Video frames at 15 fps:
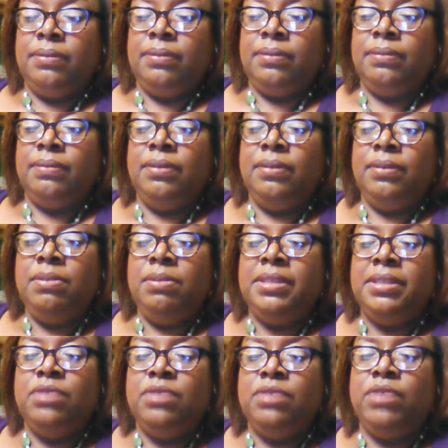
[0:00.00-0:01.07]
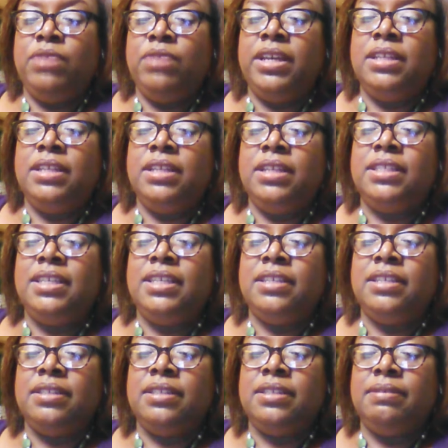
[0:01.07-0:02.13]
Let me see who the hell this is.
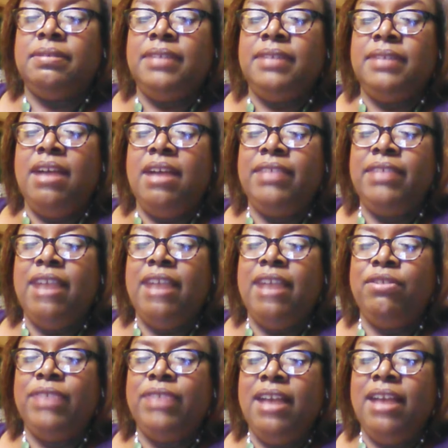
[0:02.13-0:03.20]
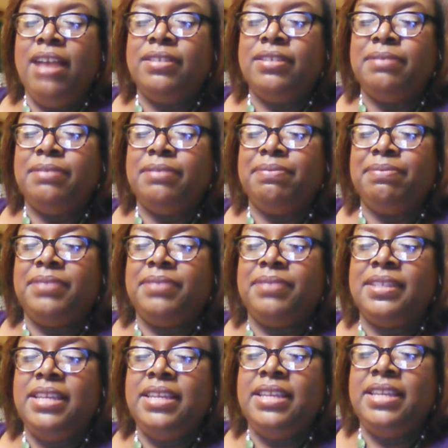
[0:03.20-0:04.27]
Y'all know y'all some
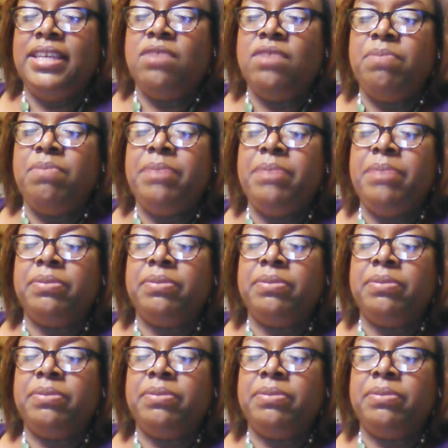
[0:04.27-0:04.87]
sneaky old people.